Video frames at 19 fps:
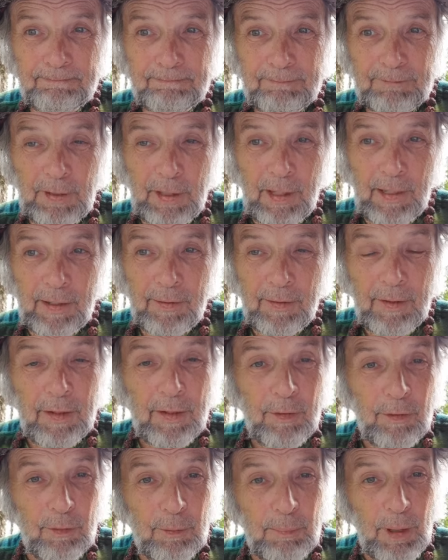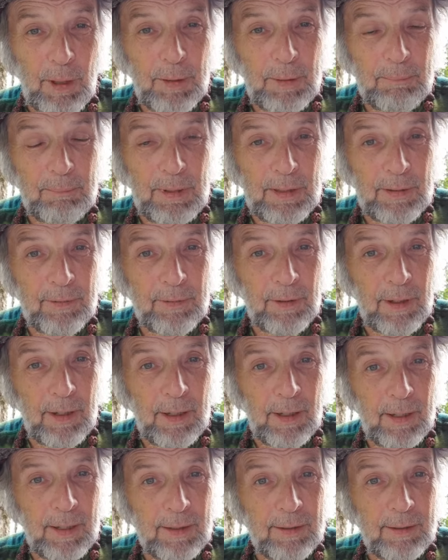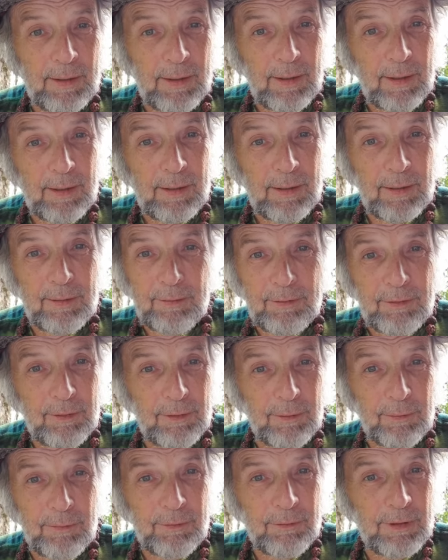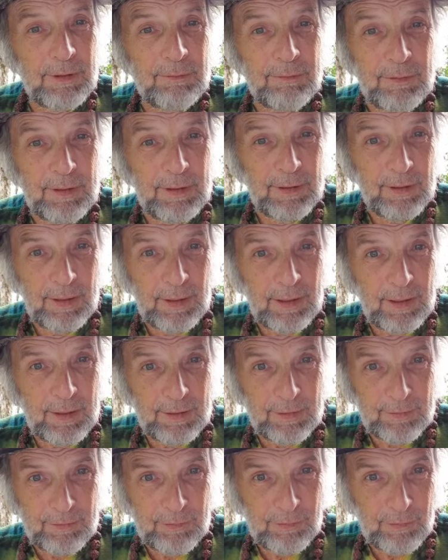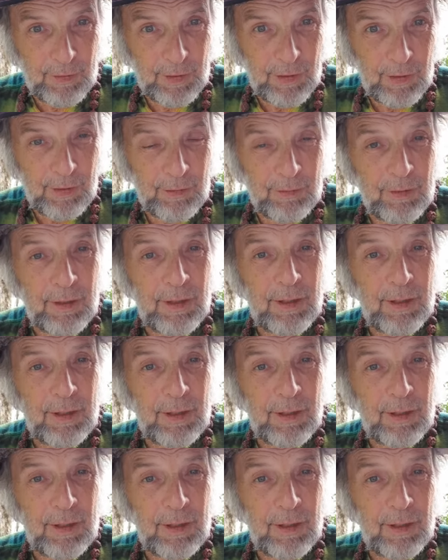Yeah, they're about a meter high, 3 feet high or so,